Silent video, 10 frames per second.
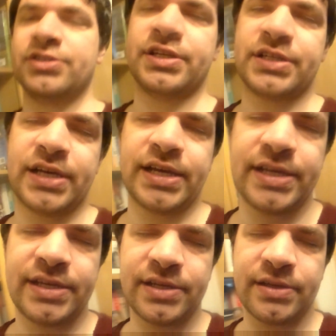that
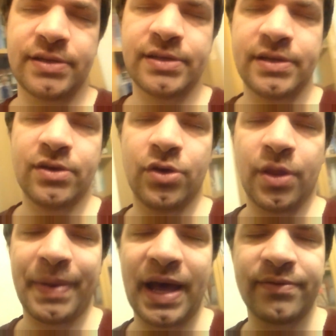the
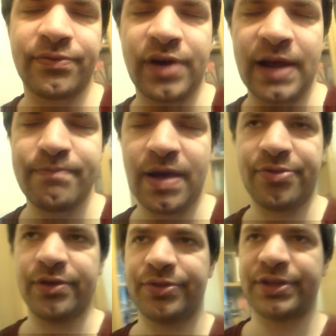pan-fried
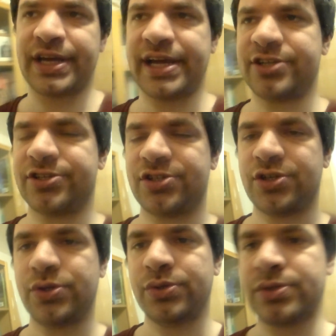method that I just
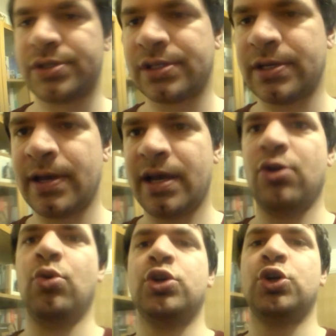used in
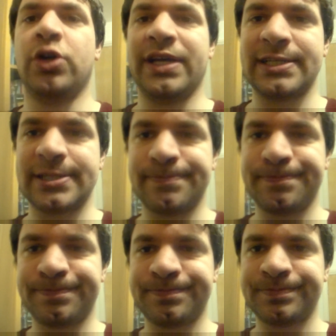order to cook it.
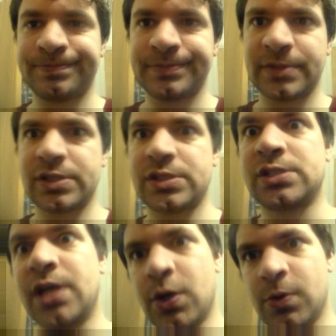
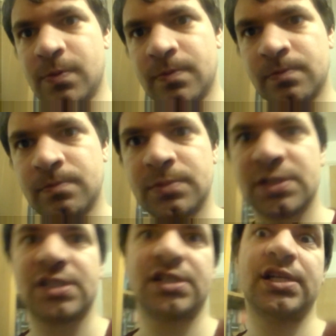So,
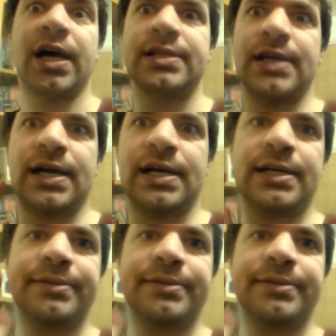ta-ta!